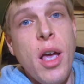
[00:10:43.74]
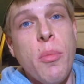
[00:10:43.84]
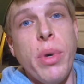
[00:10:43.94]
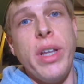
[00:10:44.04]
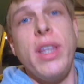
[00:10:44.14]

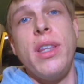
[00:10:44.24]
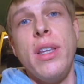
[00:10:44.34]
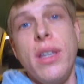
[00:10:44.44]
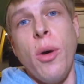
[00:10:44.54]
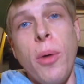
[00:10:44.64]
But
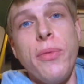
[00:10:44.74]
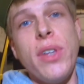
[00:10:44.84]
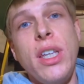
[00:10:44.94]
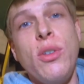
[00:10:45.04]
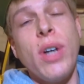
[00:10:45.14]

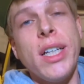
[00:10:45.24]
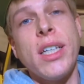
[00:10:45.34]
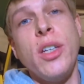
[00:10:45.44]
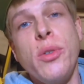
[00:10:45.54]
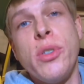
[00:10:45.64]
hopefully you guys
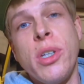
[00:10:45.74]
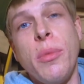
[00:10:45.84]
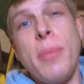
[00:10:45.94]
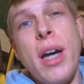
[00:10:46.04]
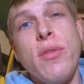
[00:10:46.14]
can use some
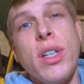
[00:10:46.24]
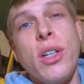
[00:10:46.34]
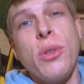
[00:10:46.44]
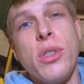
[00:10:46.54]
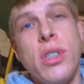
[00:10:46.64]
of my
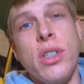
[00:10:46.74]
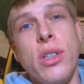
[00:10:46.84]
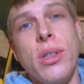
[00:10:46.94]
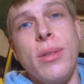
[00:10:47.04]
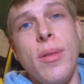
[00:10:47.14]
videos
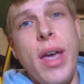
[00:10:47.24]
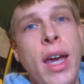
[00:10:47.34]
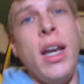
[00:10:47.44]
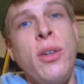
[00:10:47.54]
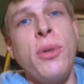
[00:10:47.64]
to
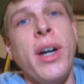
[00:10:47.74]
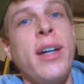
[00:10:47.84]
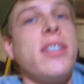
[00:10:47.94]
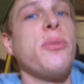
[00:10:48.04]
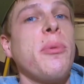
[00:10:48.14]
aid you
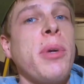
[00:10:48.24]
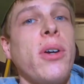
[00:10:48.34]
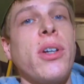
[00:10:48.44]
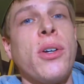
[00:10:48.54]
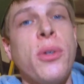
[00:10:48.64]
guys in
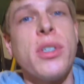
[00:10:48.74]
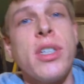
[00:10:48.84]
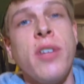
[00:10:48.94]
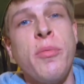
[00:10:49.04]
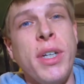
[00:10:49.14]
repairing your own
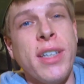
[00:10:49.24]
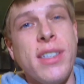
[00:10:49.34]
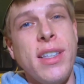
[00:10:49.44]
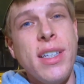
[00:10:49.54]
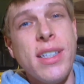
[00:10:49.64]
stuff,
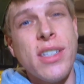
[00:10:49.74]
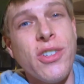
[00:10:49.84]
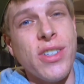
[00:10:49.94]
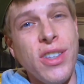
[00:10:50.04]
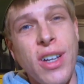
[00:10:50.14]
because this is
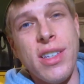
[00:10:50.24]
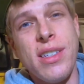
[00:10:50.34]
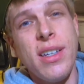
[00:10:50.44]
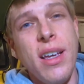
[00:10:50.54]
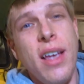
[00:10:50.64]
just
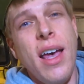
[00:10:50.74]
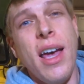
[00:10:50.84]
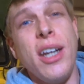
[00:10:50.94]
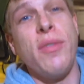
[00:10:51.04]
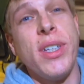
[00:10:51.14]
nuts.
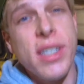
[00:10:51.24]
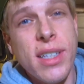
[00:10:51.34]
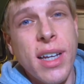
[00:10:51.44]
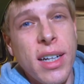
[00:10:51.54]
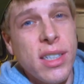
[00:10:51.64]
And if this is
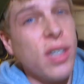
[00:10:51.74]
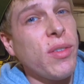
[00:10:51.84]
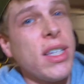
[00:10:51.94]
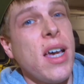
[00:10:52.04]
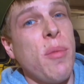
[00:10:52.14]
the kind of stuff
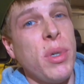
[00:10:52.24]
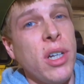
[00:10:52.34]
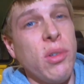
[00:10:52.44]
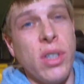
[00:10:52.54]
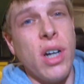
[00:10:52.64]
that's happening
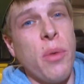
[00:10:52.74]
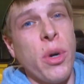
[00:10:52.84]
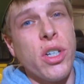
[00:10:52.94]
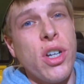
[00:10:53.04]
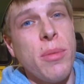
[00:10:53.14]
out there at
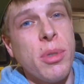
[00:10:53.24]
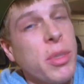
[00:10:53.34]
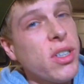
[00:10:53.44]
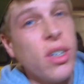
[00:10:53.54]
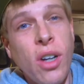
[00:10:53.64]
workshops, I'm
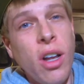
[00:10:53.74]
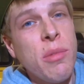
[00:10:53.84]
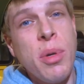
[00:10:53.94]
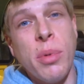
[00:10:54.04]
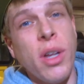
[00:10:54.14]
gonna start calling
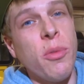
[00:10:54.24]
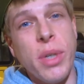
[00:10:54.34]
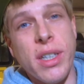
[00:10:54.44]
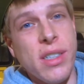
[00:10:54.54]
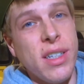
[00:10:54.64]
people out,
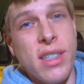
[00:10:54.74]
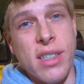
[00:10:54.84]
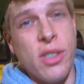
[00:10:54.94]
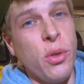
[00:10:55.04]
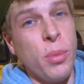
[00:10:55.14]
because this is
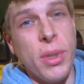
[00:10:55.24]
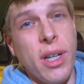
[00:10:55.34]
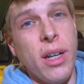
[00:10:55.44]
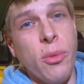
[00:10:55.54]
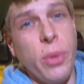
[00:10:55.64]
stupid,
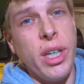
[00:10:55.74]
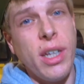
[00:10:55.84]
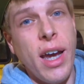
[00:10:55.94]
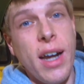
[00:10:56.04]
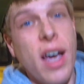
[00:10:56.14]
and we
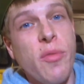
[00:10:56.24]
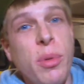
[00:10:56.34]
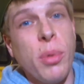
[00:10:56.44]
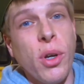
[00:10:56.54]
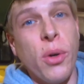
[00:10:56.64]
can't have
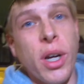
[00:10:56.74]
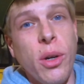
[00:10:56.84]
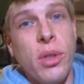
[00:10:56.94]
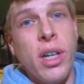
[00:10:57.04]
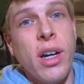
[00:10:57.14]
people going
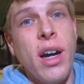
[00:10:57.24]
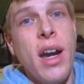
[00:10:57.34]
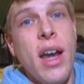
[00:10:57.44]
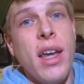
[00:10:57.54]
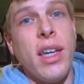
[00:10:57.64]
out there
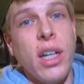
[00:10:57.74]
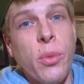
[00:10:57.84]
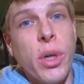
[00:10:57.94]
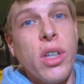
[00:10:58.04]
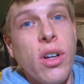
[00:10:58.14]
getting
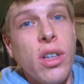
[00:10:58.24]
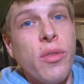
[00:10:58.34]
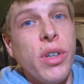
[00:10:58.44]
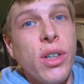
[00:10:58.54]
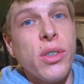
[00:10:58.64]
work done on their
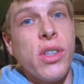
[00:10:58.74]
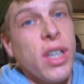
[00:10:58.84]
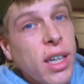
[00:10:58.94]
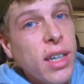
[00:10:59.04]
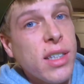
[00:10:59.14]
vehicles
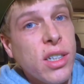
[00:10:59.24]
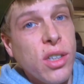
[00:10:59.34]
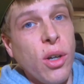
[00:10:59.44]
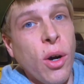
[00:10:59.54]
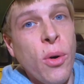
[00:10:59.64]
thinking it's good
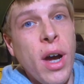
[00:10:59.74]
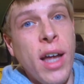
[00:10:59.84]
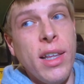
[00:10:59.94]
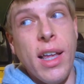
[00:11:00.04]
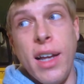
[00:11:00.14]
to go
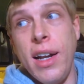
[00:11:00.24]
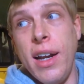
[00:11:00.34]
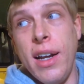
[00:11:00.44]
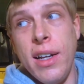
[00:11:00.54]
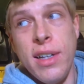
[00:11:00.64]
and
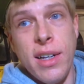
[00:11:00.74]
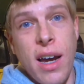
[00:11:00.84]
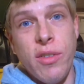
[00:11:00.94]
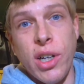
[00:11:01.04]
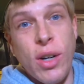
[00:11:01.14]
then
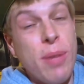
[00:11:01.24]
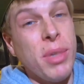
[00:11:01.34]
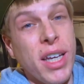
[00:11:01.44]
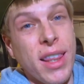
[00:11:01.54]
having crap like